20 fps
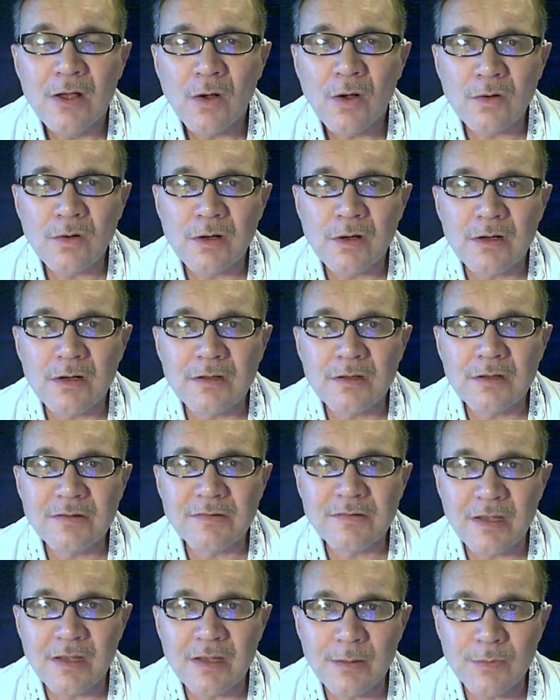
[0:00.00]
occurred the
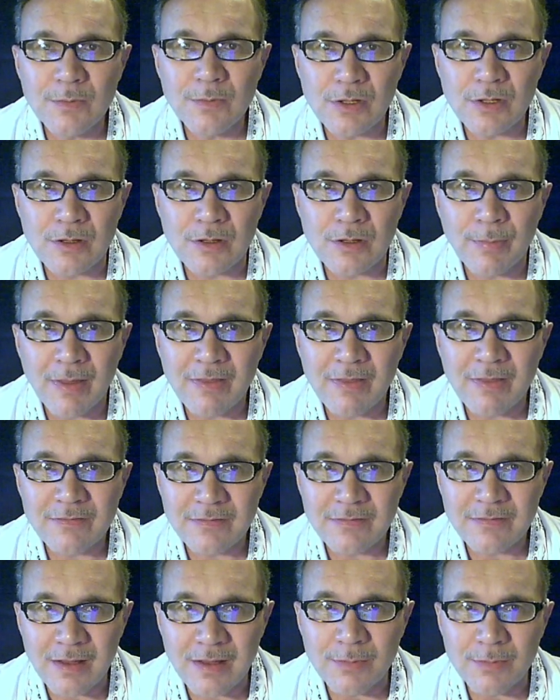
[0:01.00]
same year by the
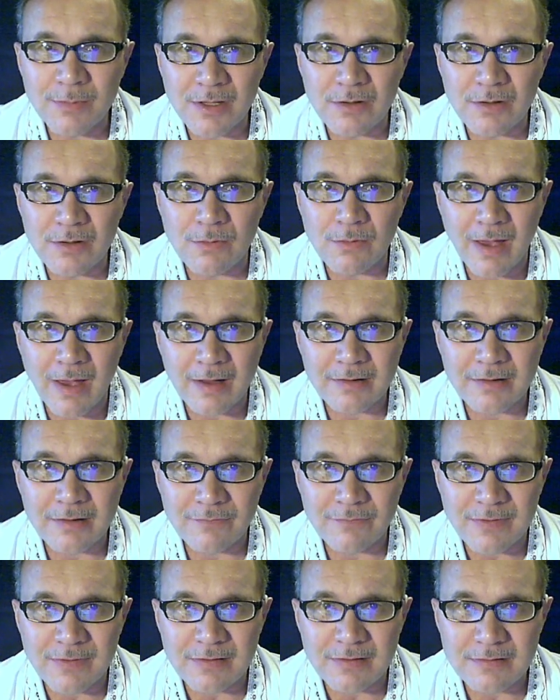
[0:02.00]
same Hindu
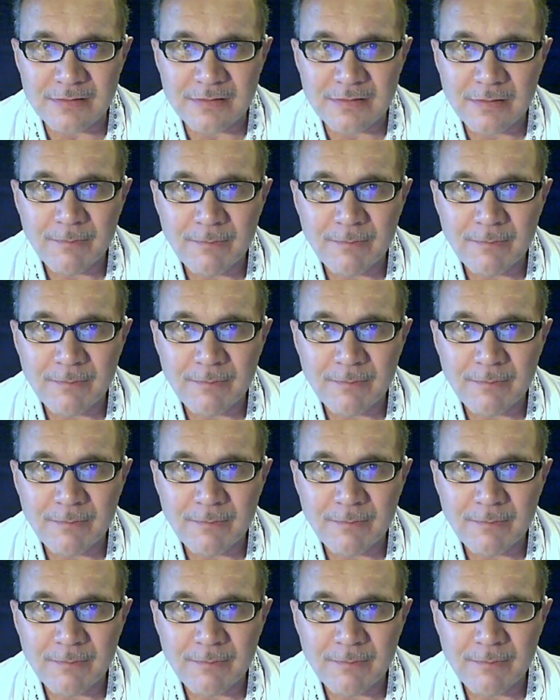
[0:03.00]
activists.